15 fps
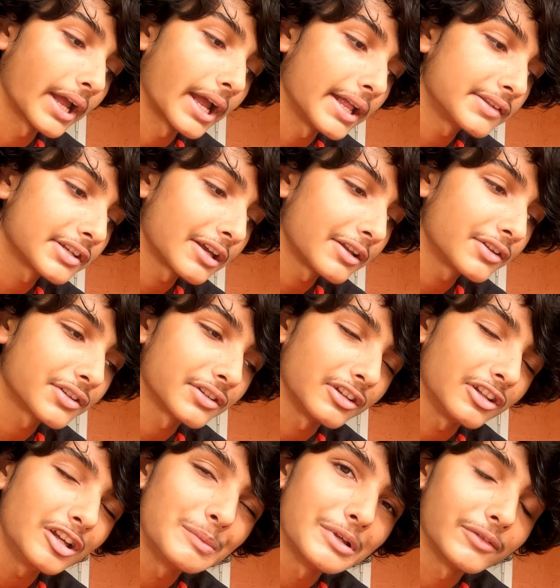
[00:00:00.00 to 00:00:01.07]
hand tight. They're just a
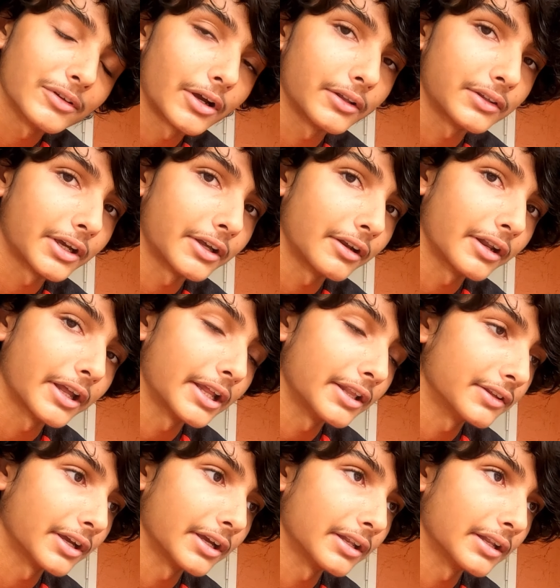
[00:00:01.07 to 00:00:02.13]
little bit tighter than
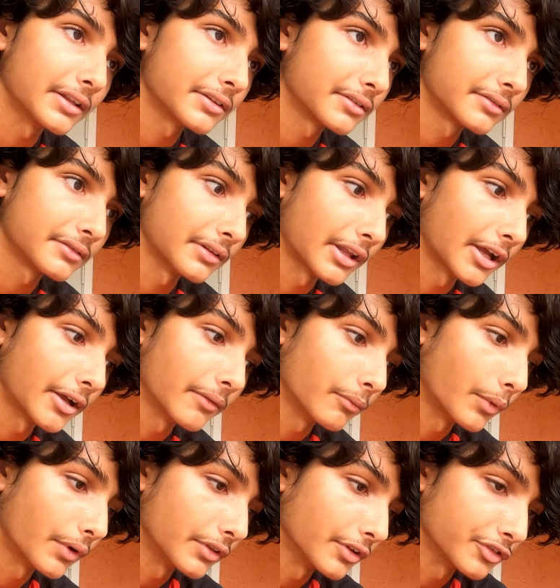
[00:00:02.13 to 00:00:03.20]
hand tight, and that's not
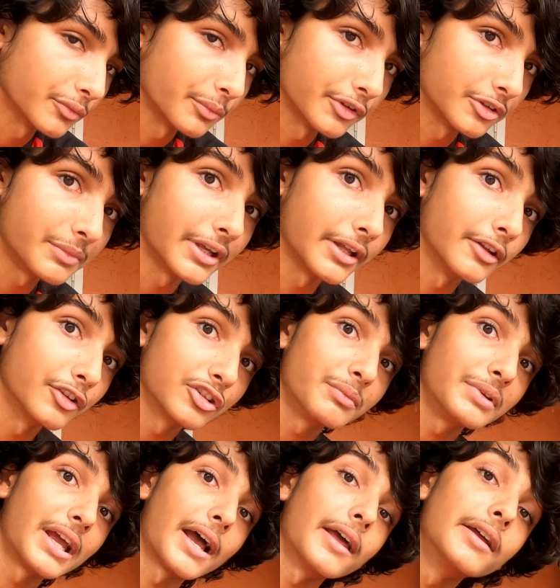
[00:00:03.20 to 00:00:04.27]
what they're supposed to be at. They
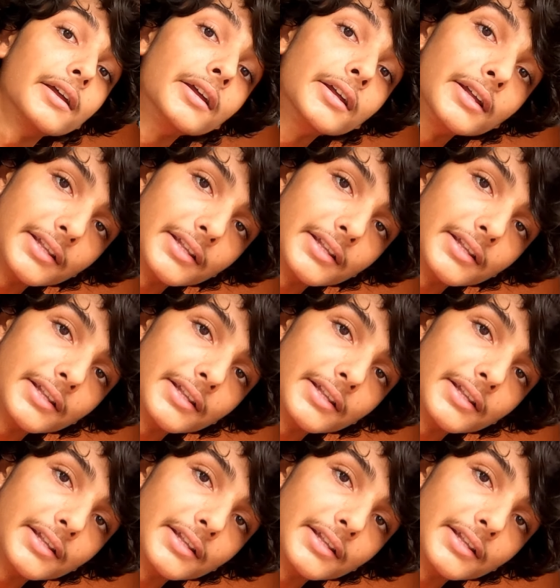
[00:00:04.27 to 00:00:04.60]
should be at